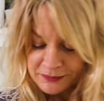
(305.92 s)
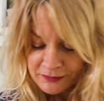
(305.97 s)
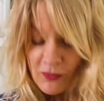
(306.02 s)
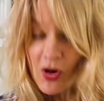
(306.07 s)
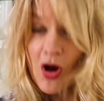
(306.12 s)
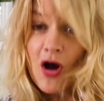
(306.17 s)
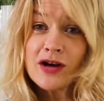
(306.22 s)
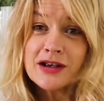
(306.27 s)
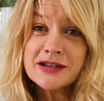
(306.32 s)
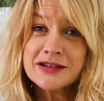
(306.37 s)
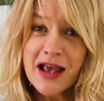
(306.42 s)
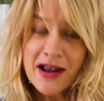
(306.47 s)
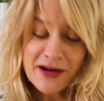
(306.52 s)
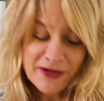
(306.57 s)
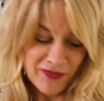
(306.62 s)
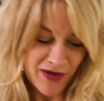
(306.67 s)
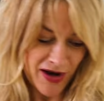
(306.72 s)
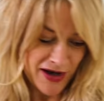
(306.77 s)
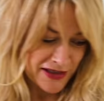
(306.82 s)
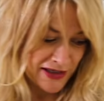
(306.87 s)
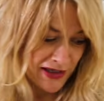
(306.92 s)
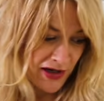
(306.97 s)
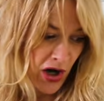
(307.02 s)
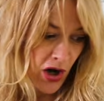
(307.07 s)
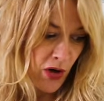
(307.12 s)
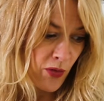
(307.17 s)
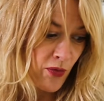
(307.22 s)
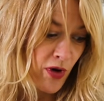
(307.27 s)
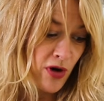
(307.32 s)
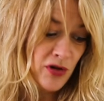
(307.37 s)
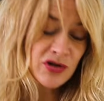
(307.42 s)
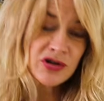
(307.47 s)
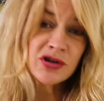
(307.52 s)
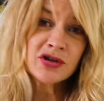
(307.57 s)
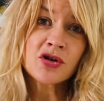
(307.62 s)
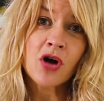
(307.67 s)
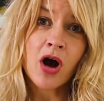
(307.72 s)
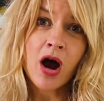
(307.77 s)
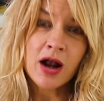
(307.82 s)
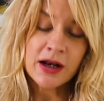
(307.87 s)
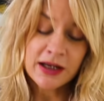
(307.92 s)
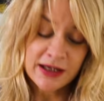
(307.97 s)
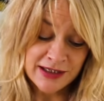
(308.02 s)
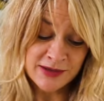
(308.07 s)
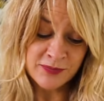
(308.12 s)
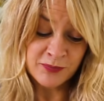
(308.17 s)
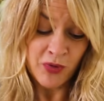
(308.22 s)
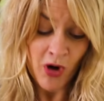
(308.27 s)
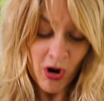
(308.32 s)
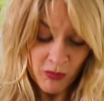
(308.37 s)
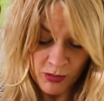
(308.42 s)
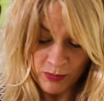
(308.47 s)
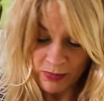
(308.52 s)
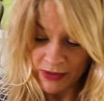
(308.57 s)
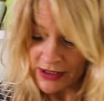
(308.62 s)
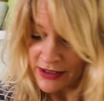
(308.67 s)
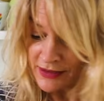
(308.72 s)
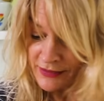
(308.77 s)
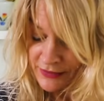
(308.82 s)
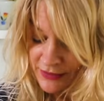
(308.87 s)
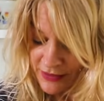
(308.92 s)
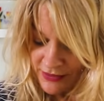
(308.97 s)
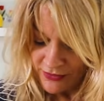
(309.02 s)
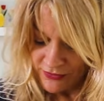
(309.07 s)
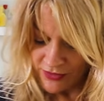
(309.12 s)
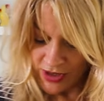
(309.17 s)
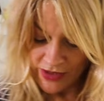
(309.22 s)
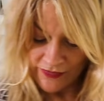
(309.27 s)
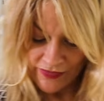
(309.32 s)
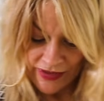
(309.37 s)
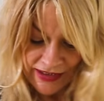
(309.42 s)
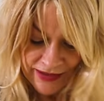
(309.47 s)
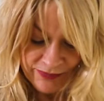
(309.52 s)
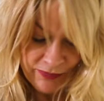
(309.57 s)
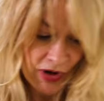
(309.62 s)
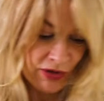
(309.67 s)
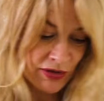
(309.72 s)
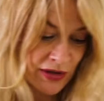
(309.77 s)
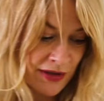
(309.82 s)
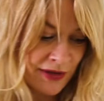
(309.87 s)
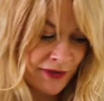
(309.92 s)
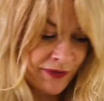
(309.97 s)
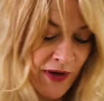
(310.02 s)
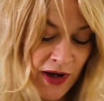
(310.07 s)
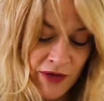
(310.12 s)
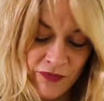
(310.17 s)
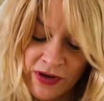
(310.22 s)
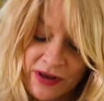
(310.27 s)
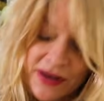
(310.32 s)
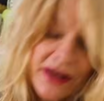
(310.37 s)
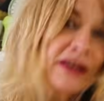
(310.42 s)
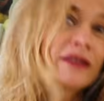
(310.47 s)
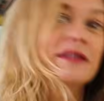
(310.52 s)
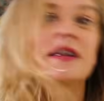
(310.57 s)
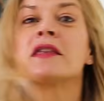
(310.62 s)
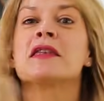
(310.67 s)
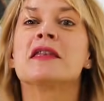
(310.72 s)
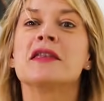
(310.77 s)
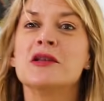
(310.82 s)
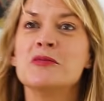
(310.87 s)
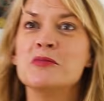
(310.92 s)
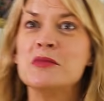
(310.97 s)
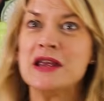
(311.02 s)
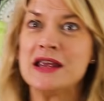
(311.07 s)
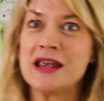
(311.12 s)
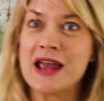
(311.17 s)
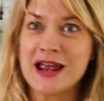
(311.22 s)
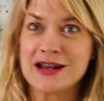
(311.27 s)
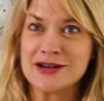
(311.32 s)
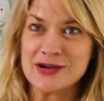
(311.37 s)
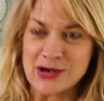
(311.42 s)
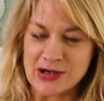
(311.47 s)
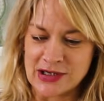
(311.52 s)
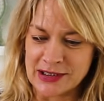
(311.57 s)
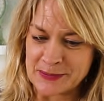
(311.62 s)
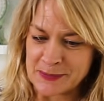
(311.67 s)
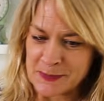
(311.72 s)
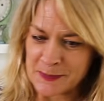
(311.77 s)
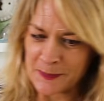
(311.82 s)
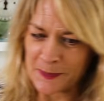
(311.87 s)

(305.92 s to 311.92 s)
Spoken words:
Mark's salivating. Roasted garlic is probably one of his most favourite things other than me. Hey, darling.